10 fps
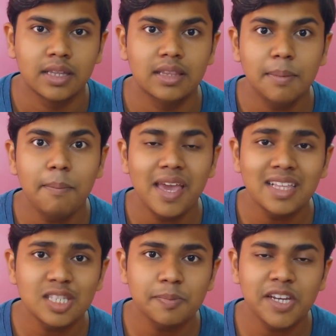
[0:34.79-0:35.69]
The
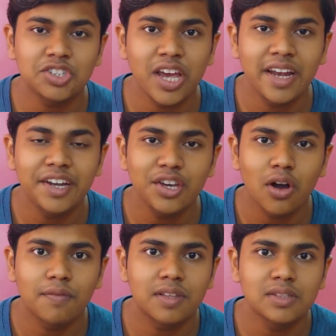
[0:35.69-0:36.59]
main speciality
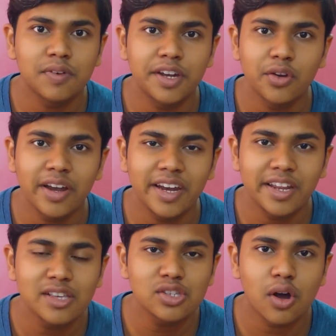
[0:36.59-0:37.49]
of this video
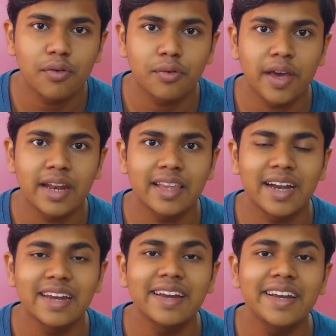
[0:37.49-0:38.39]
editing software
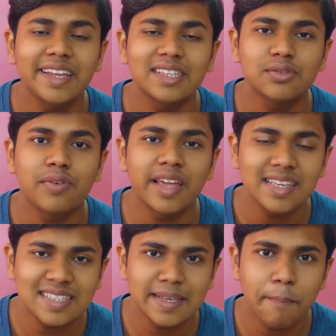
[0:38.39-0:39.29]
that it is
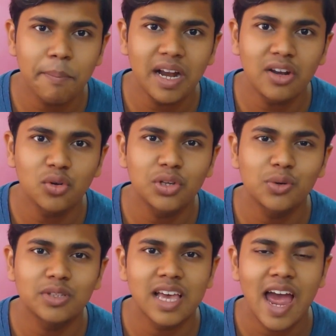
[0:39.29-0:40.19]
very simple to
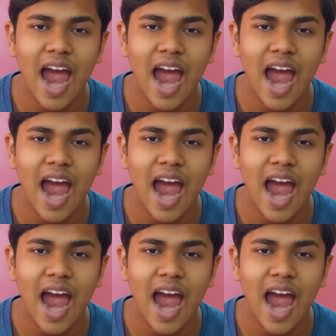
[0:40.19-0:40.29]
use